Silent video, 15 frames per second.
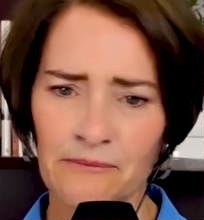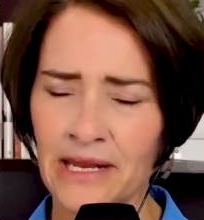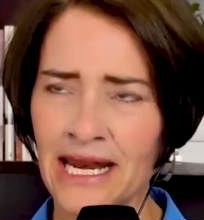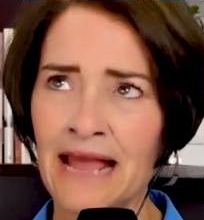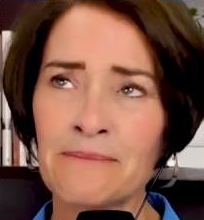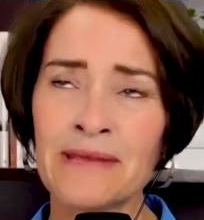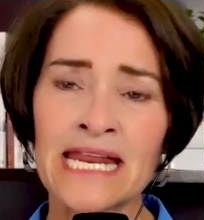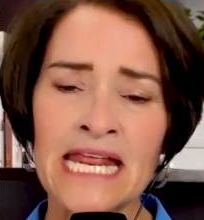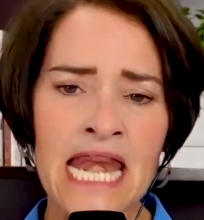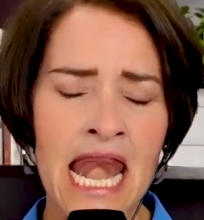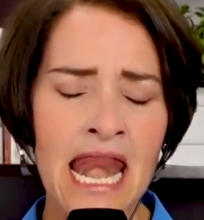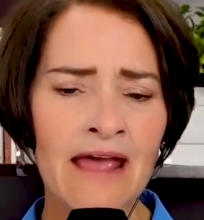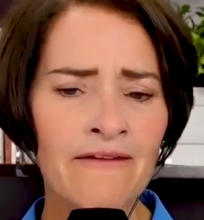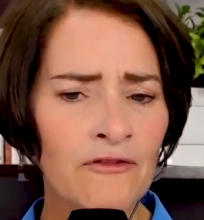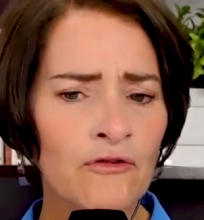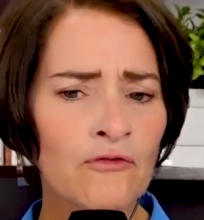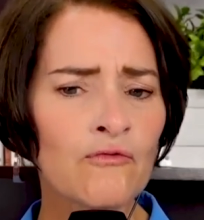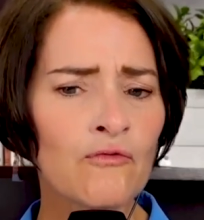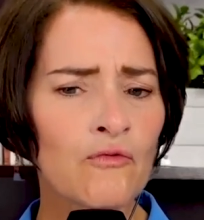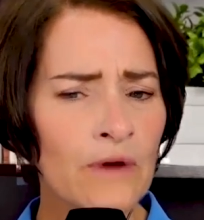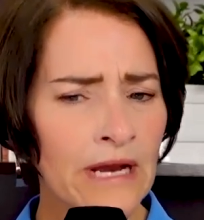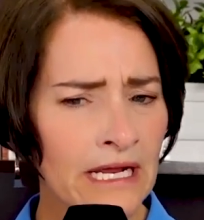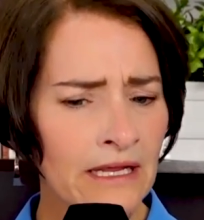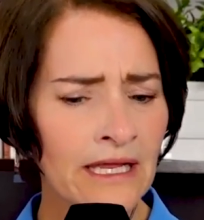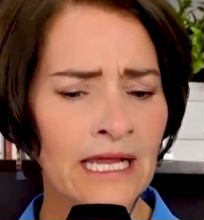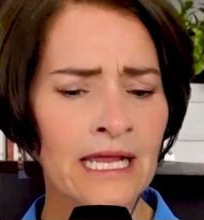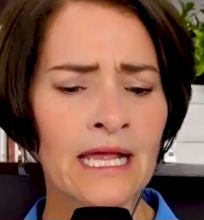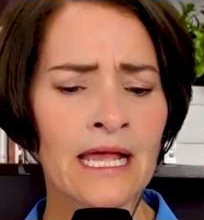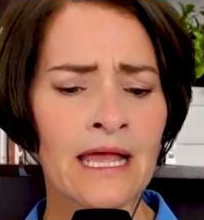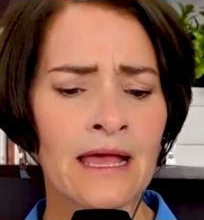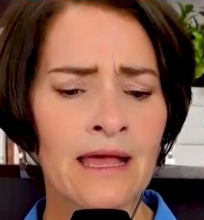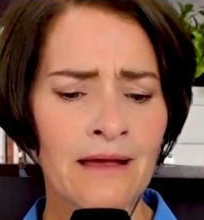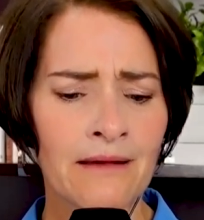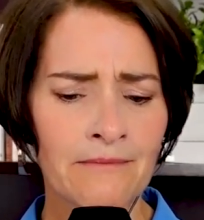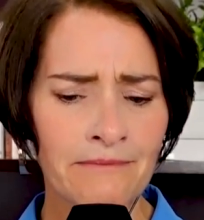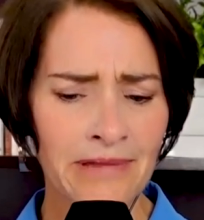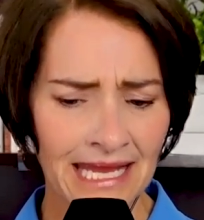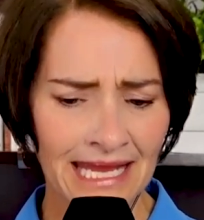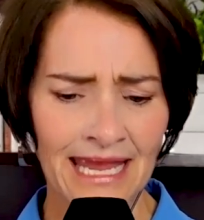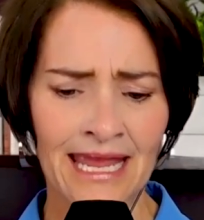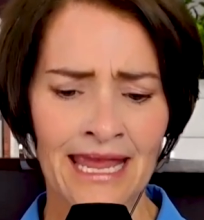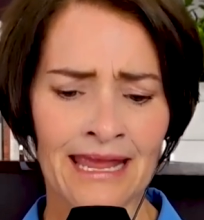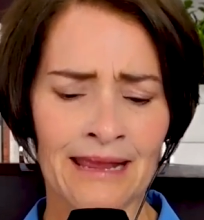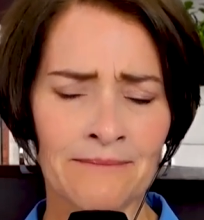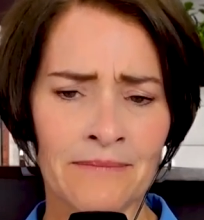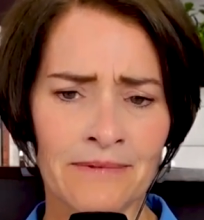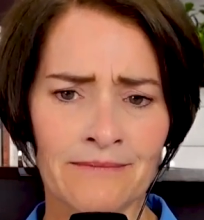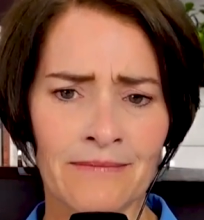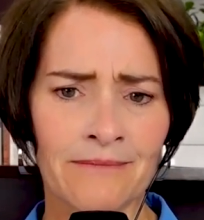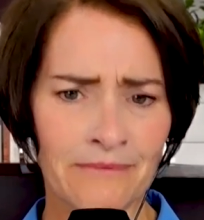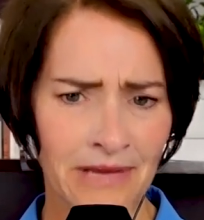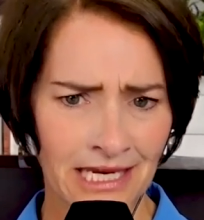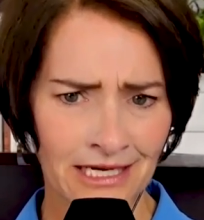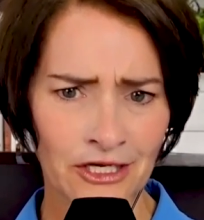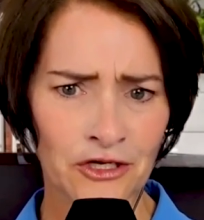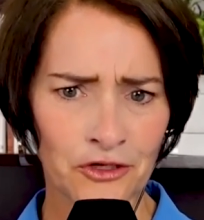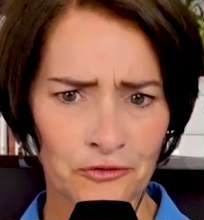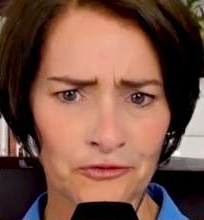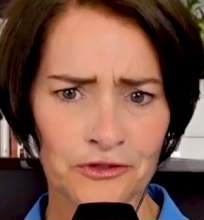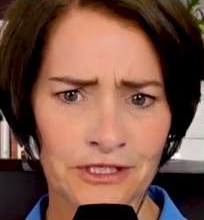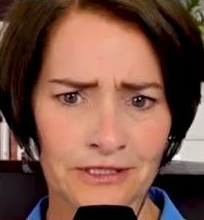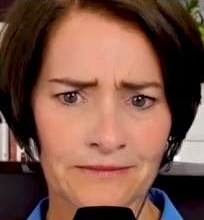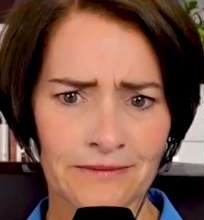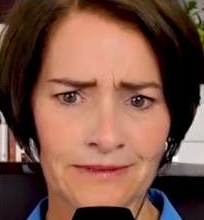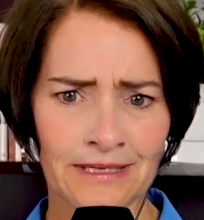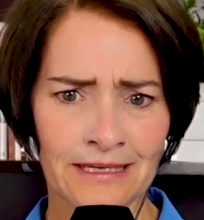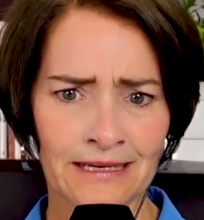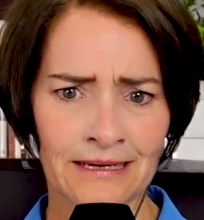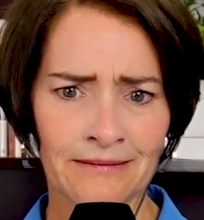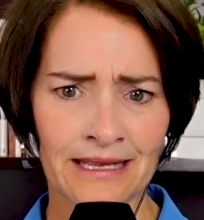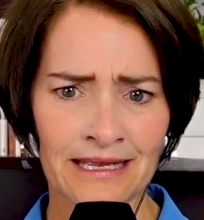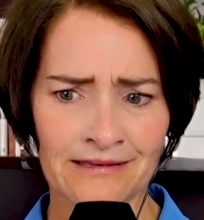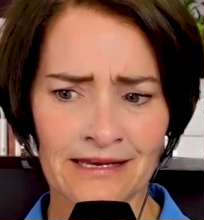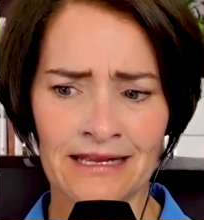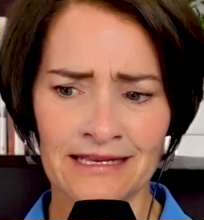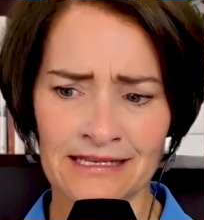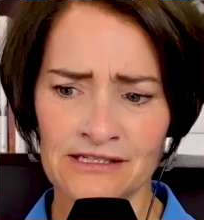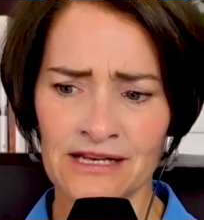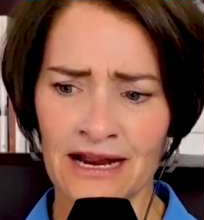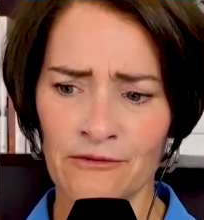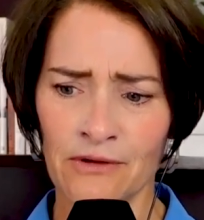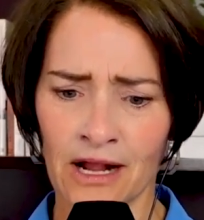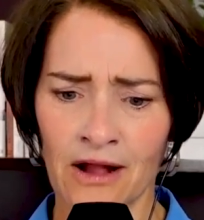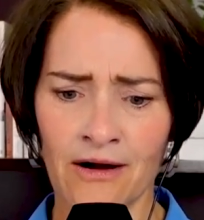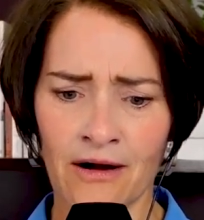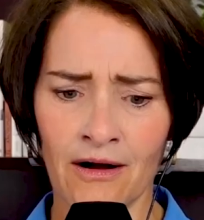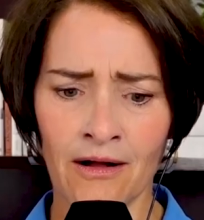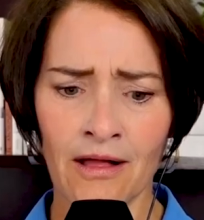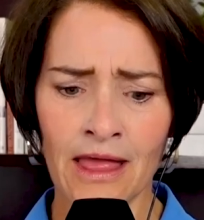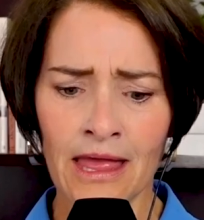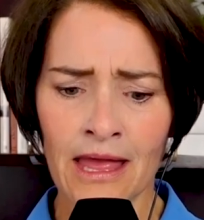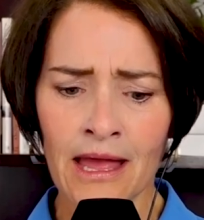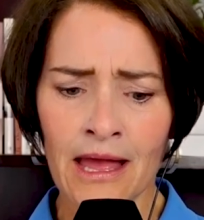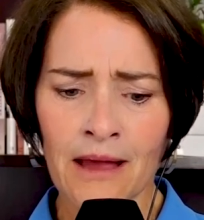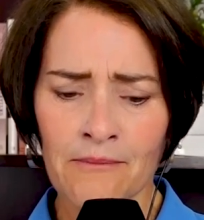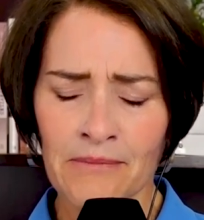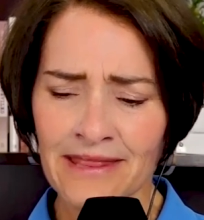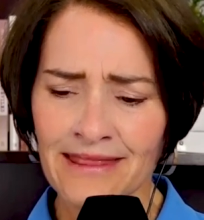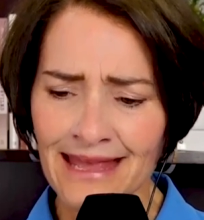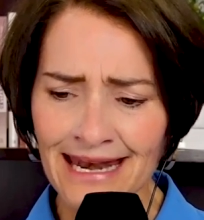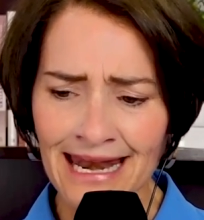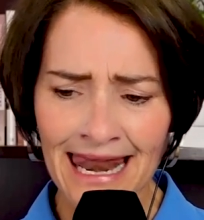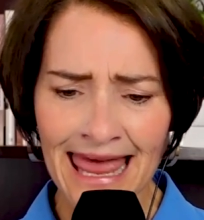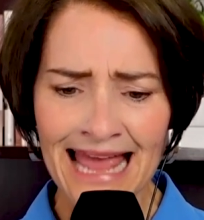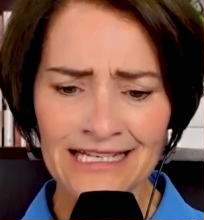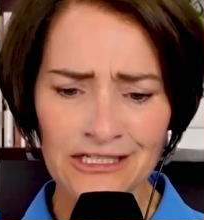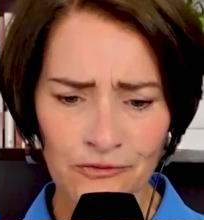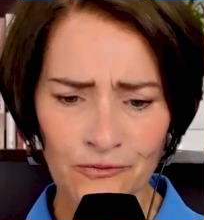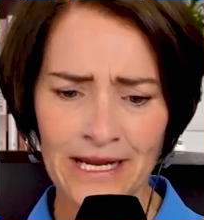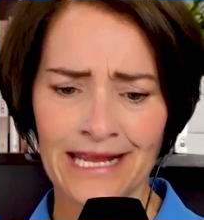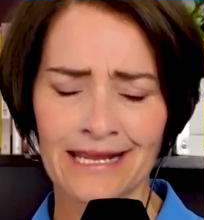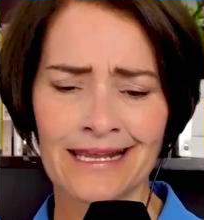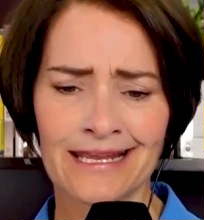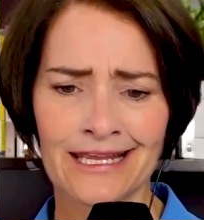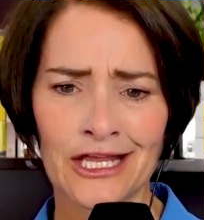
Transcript: But I mean, it never really became big news, as I recall. But then last week,